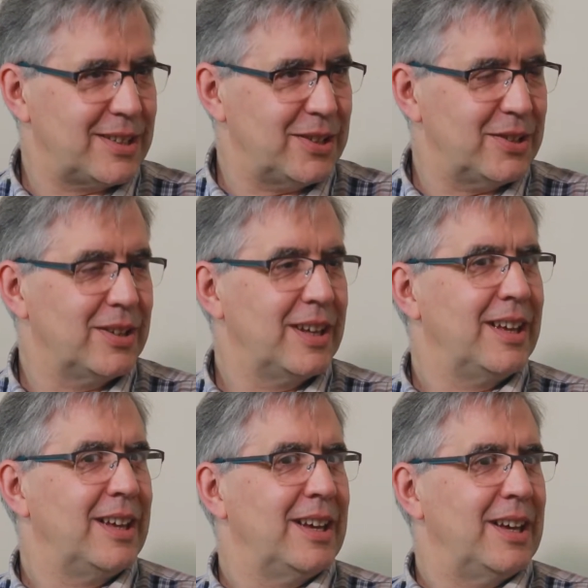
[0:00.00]
to you,
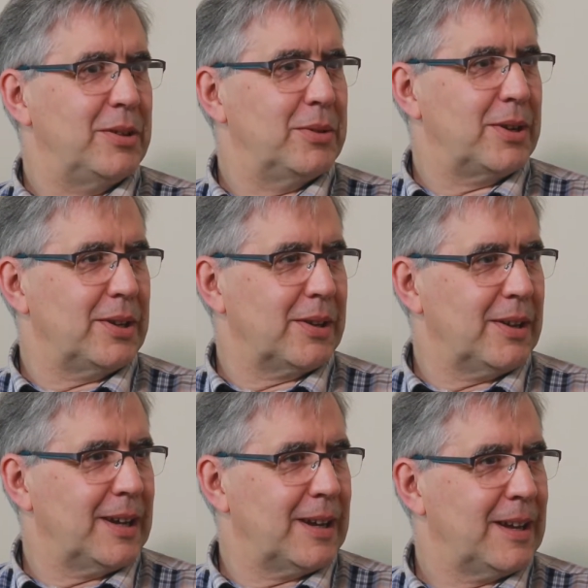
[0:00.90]
and you were kind of
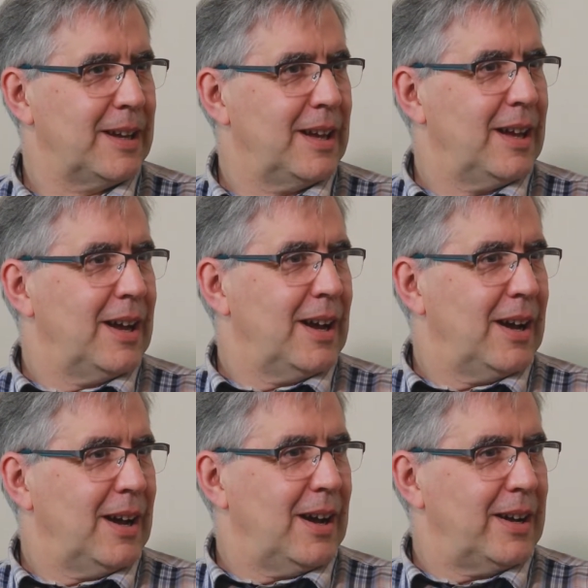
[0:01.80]
going,
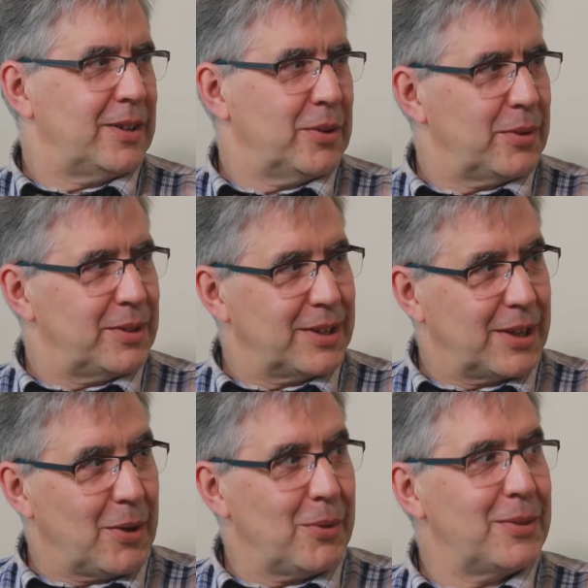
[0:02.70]
I don't know whether to
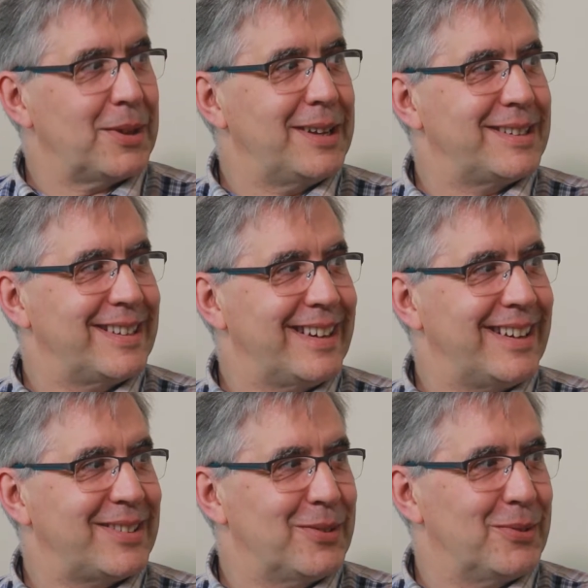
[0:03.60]
go on the
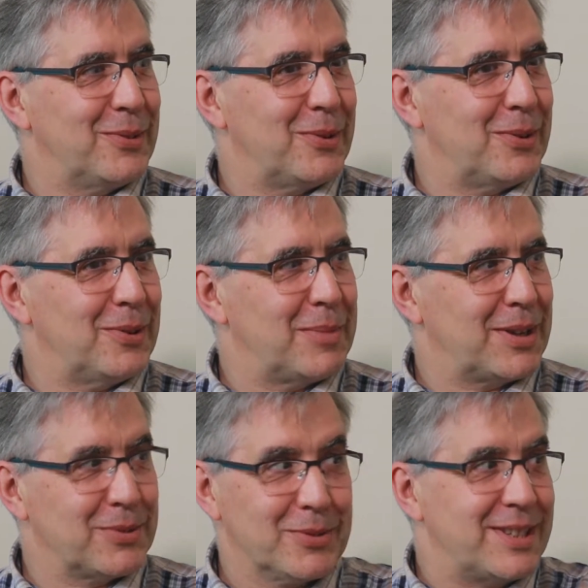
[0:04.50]
internet or
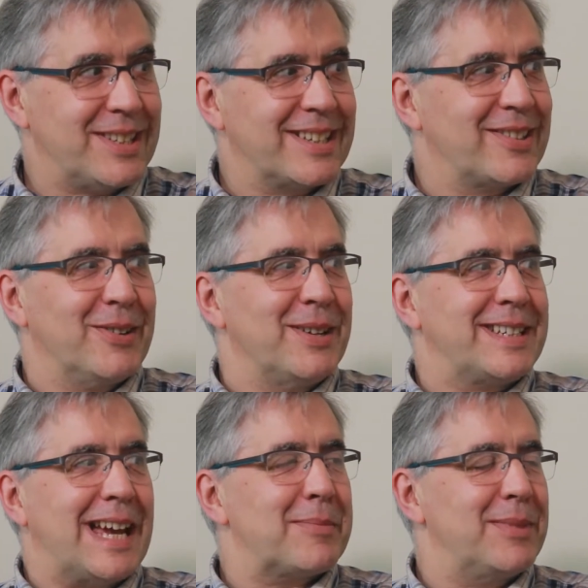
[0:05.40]
because all these things are going to
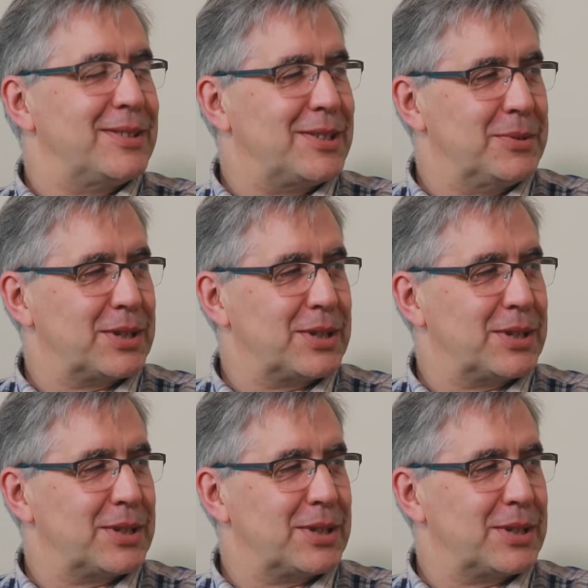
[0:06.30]
attack me. So there